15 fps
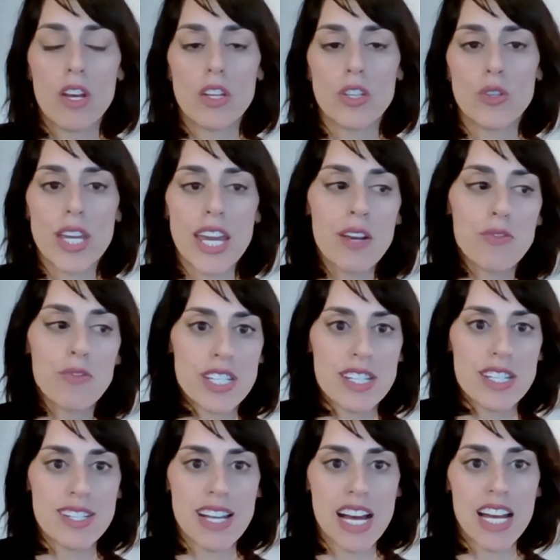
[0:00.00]
you can't
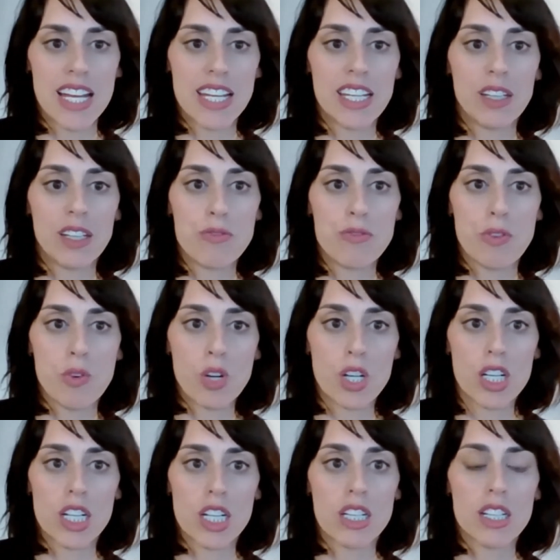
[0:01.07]
redesign
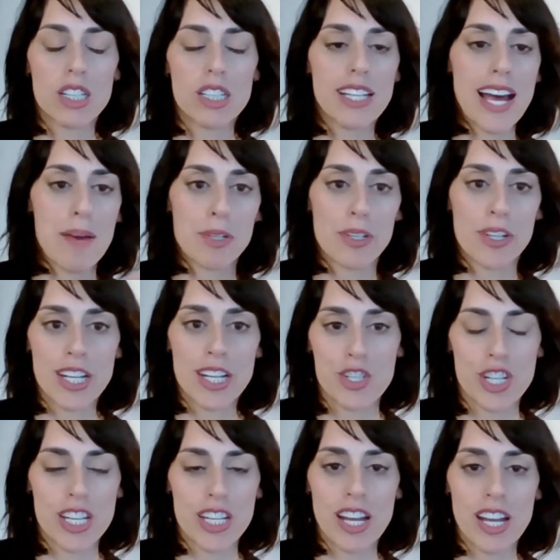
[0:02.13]
for
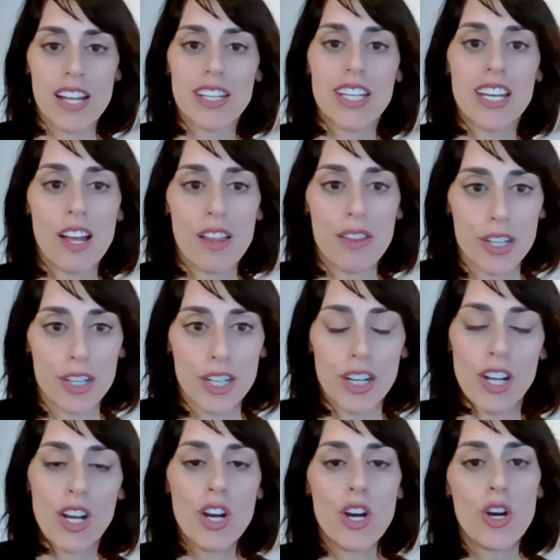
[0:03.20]
collaboration on the other,
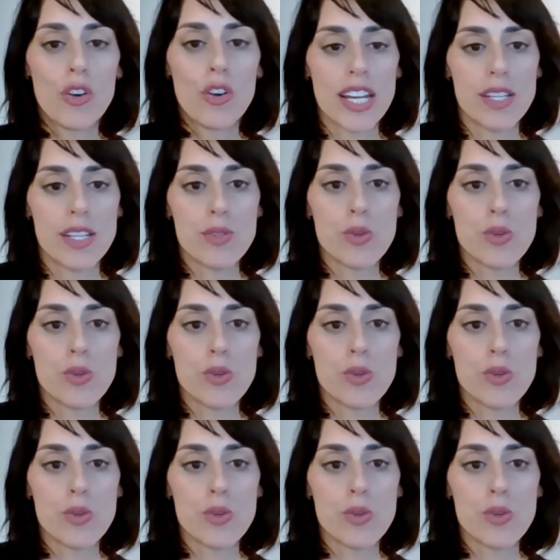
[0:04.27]
right?